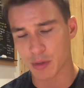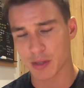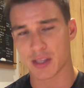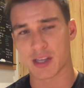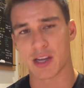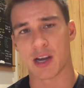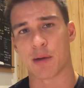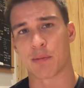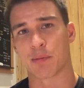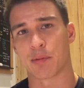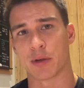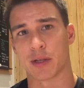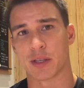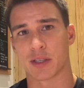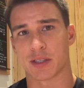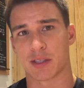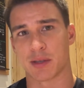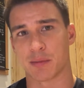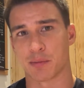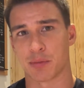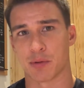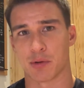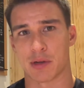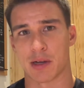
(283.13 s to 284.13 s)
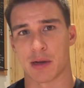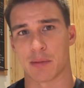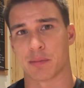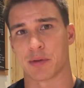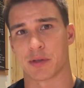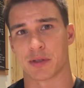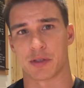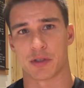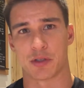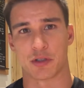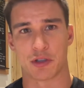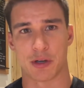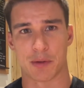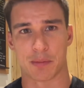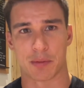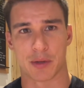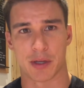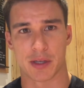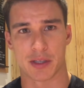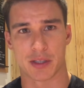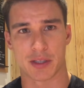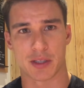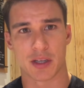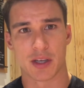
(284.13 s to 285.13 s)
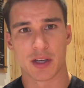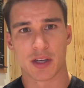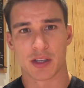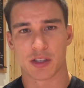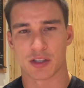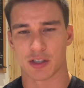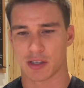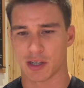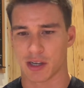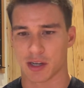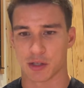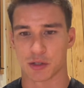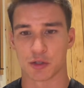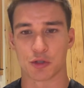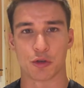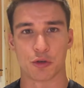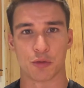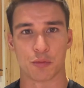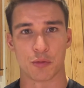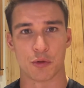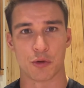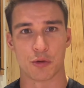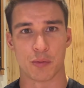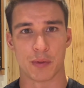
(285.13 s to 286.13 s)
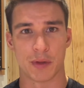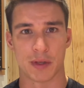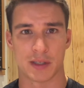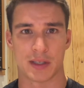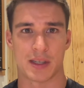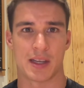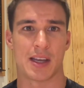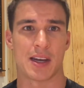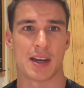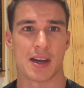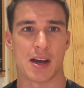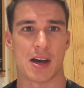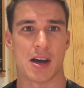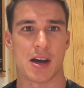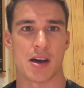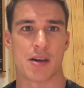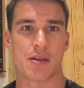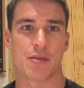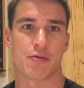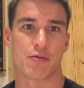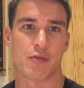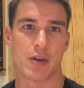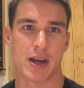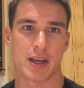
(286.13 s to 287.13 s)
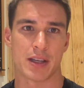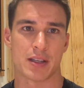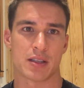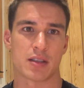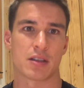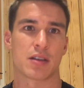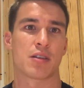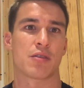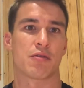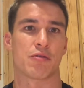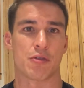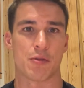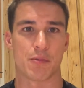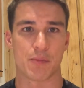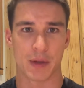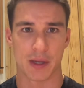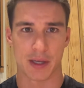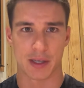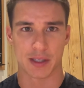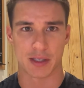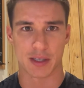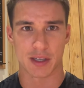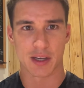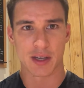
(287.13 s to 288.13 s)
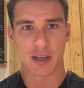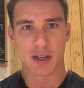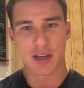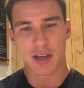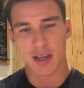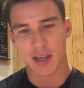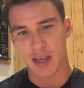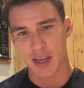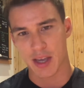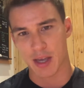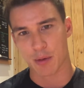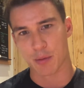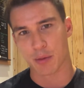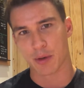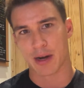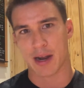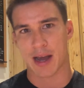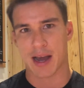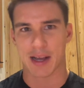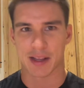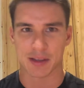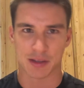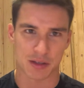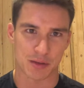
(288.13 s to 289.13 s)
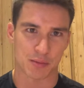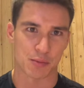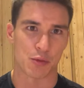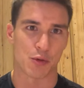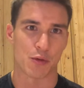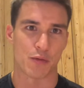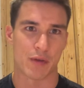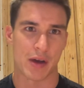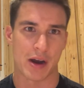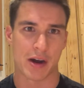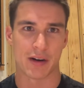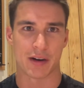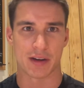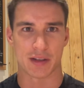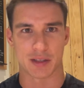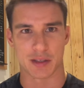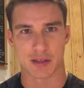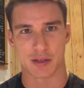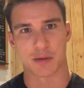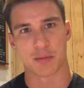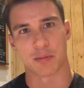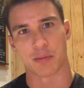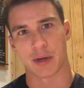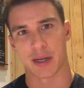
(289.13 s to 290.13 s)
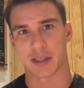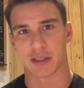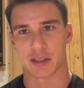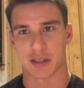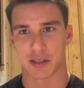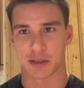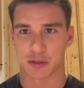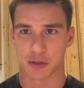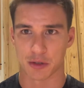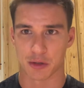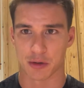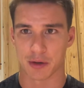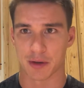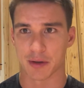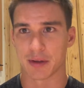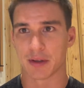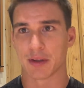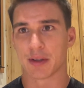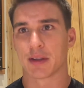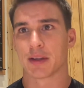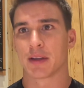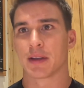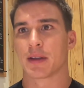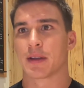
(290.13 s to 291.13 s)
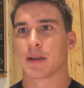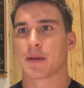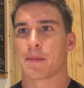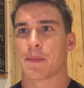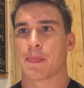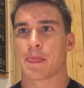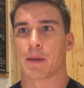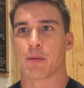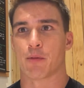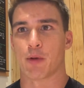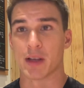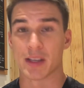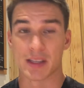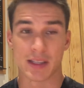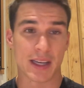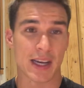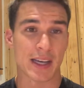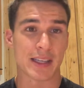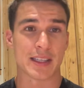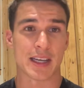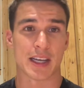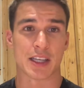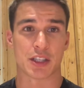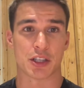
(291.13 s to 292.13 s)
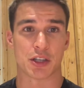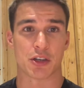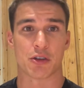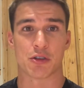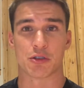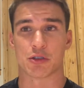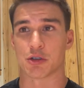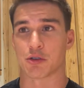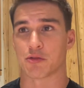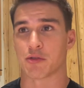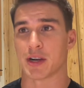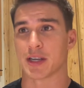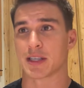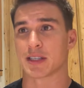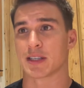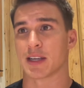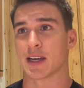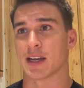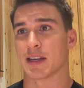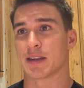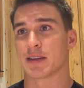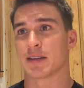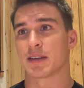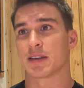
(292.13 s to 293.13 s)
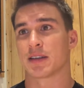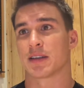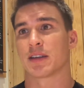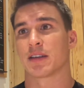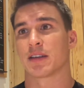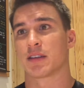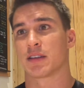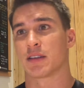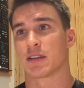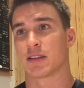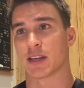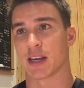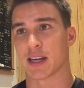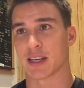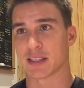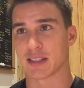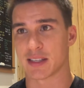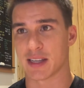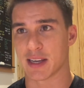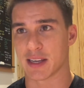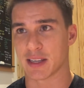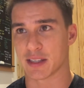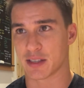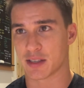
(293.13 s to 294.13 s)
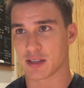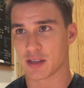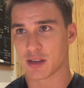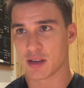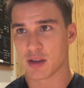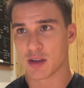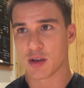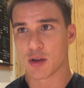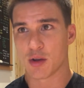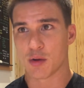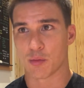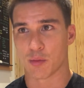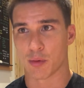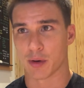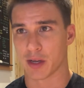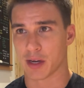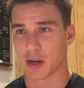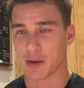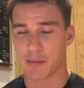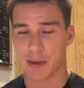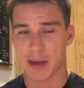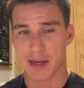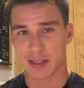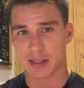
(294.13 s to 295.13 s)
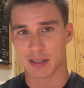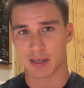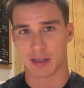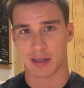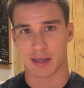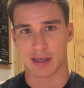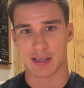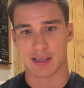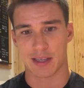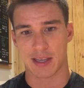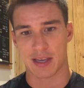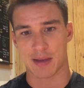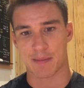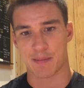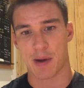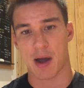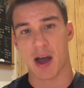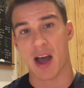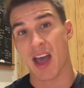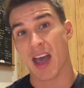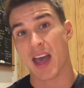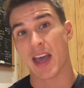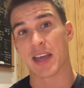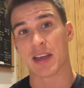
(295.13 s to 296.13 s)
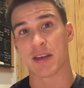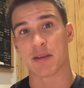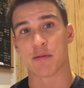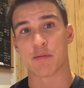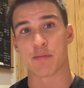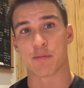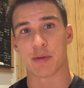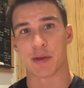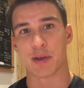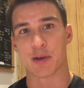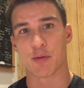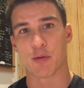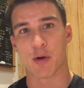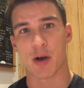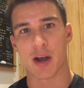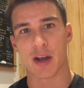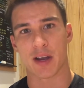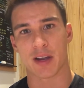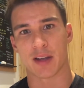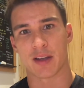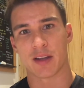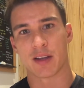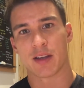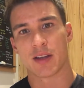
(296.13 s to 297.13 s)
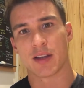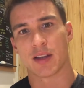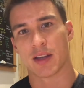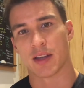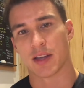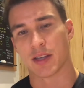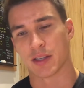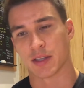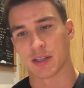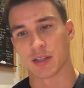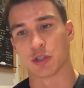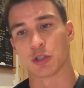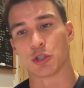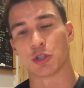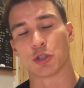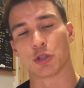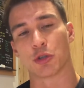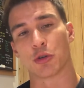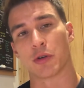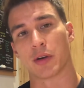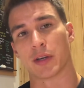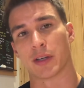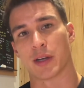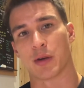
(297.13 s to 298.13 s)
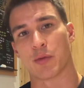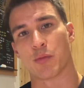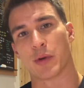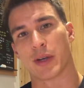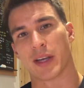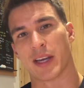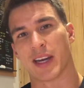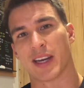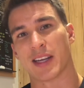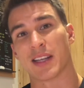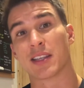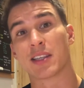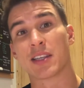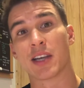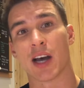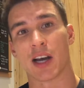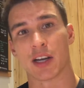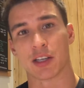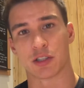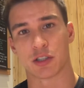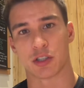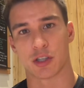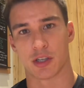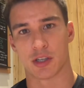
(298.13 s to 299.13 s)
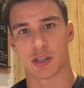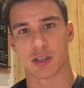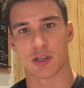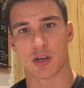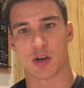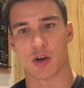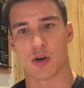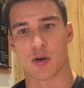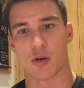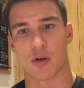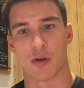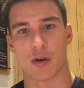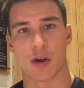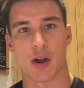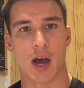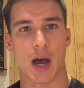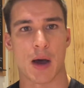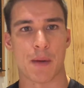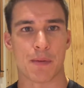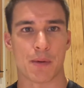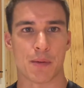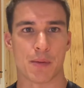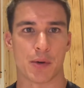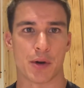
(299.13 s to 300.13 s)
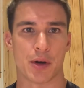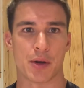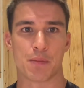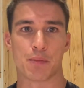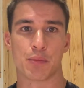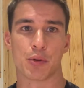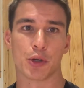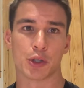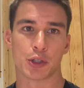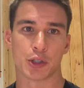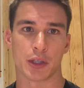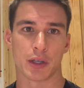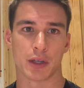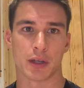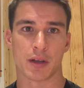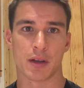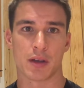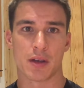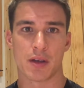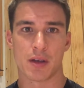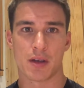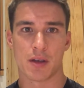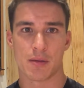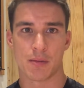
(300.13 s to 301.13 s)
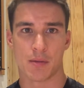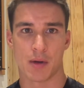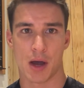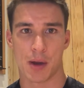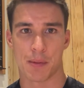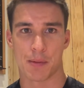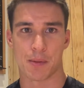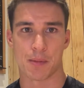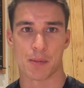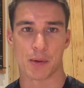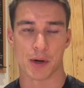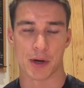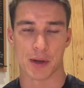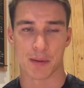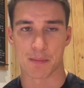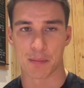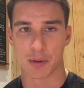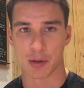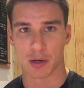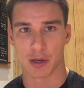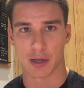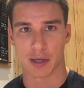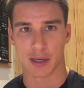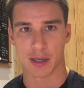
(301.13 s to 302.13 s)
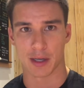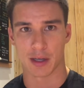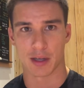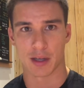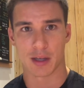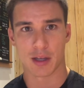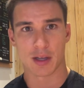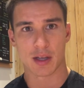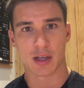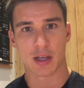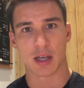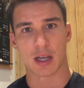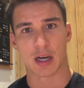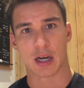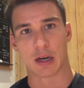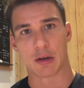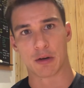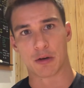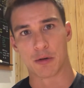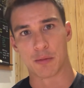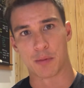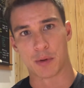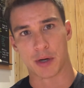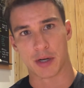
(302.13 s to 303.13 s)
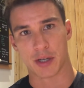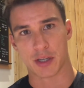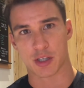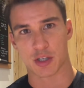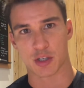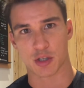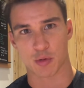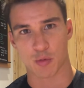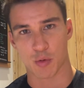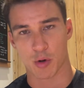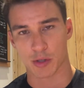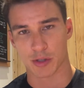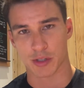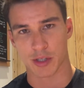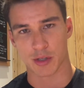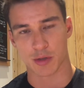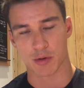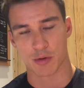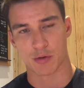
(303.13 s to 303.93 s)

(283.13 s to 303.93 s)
couplets, simple couplets and triplets. So kind of 2 movements, hit it hard, rest, repeat. Here we're going to add some more variance and complexity to it. Wednesdays, as you know, is your rest day. Thursdays, we're going to basically keep our A and B work is ensuring that we're getting touches on upper body pushing, upper body pulling, lower body squatting